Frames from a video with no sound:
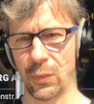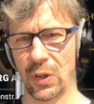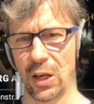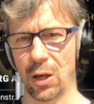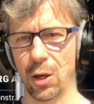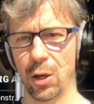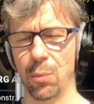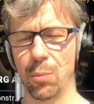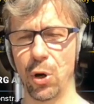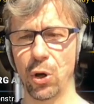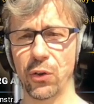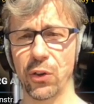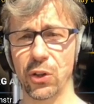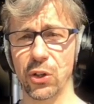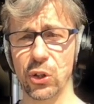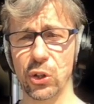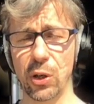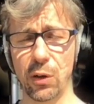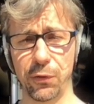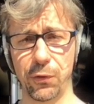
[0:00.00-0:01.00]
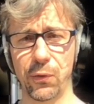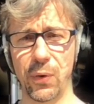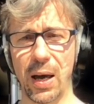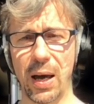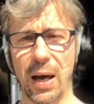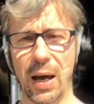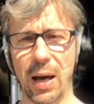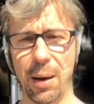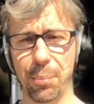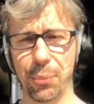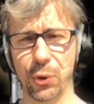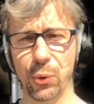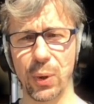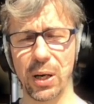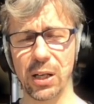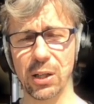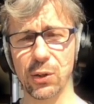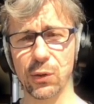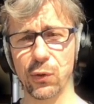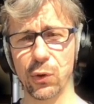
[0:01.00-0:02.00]
Among the software
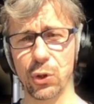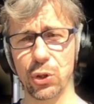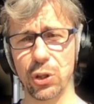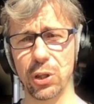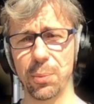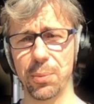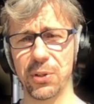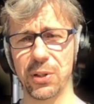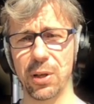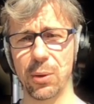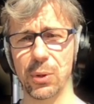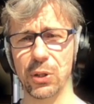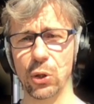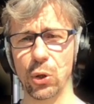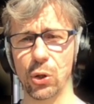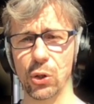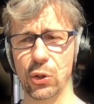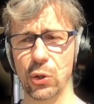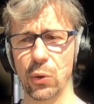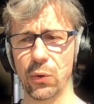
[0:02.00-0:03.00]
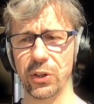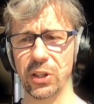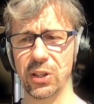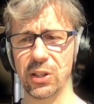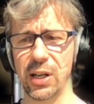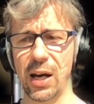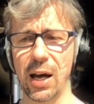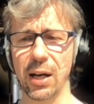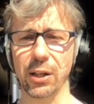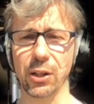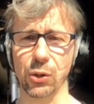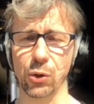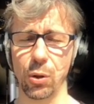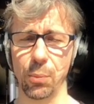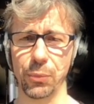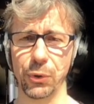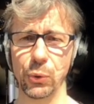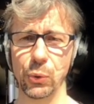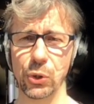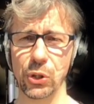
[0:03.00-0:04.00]
upgrades for ships, there is also the target
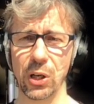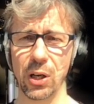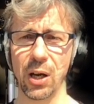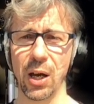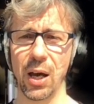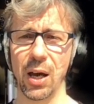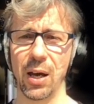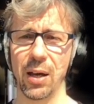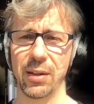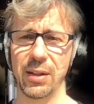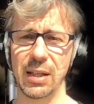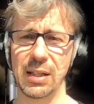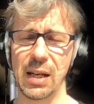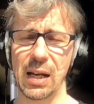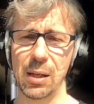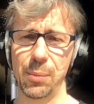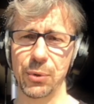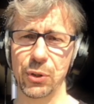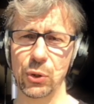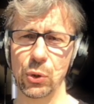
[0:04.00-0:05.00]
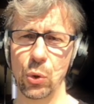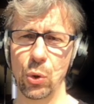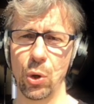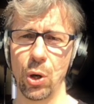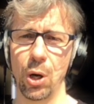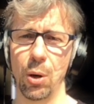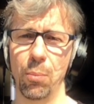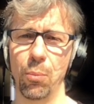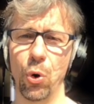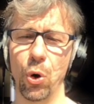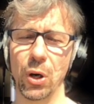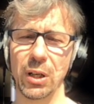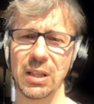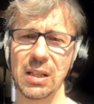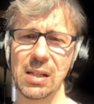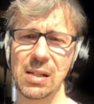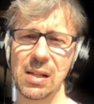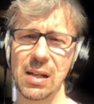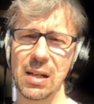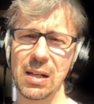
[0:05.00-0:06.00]
computer that helps you more
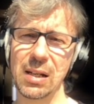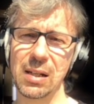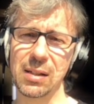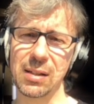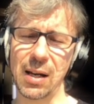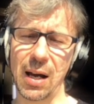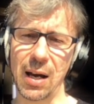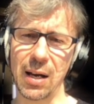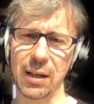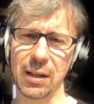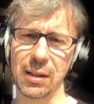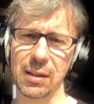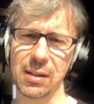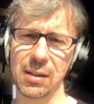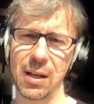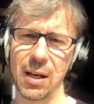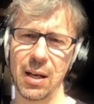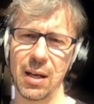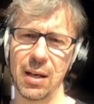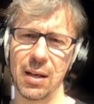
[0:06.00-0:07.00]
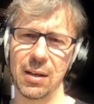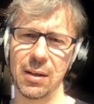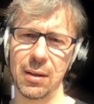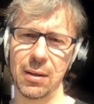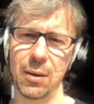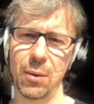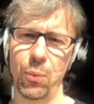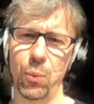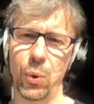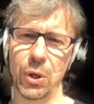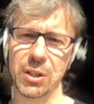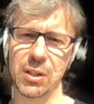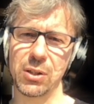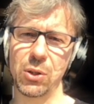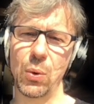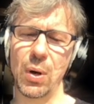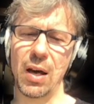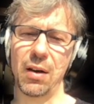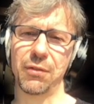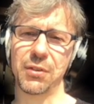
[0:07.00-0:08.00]
easily target what you
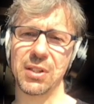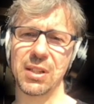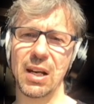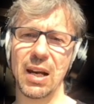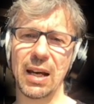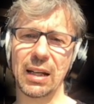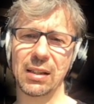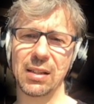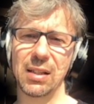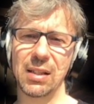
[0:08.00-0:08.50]
have selected